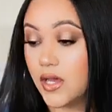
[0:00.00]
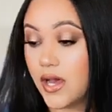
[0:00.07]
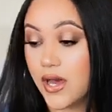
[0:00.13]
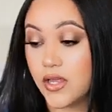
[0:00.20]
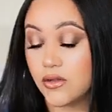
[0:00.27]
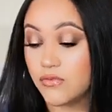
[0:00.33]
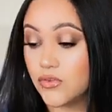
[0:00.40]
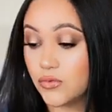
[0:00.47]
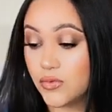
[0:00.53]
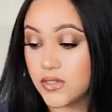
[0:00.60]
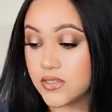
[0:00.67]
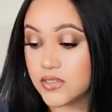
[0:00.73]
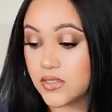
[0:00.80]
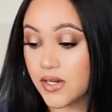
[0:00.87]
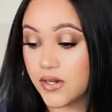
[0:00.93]
out of the
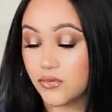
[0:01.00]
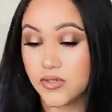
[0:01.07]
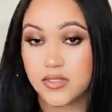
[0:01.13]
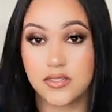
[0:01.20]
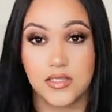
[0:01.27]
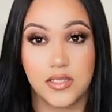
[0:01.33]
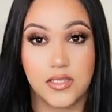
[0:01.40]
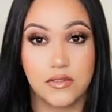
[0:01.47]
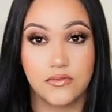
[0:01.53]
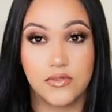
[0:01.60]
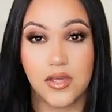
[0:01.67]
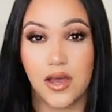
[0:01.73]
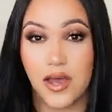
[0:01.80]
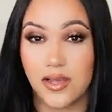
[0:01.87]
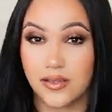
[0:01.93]
ones that I received.
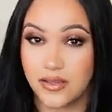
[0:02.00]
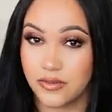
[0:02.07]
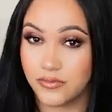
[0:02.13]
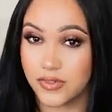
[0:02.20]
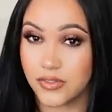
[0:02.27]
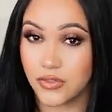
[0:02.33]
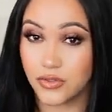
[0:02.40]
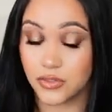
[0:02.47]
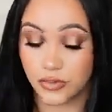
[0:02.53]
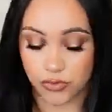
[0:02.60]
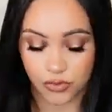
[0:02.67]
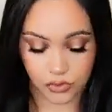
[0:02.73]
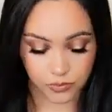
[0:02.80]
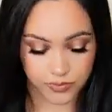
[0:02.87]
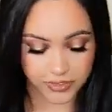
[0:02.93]
I love it
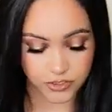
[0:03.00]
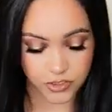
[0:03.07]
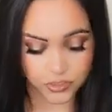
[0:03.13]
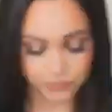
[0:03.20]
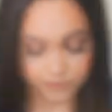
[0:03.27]
so much.